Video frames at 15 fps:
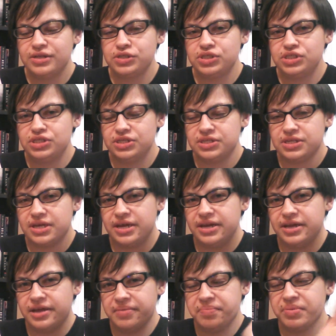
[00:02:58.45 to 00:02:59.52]
and she just kind
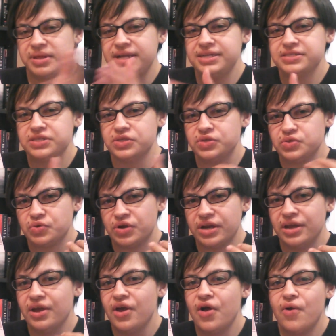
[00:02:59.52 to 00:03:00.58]
of completes the
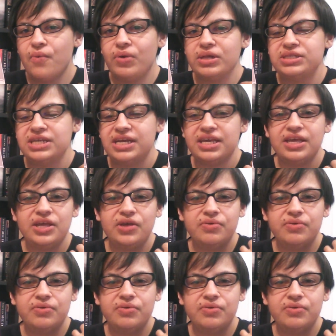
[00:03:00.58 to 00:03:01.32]
story while taking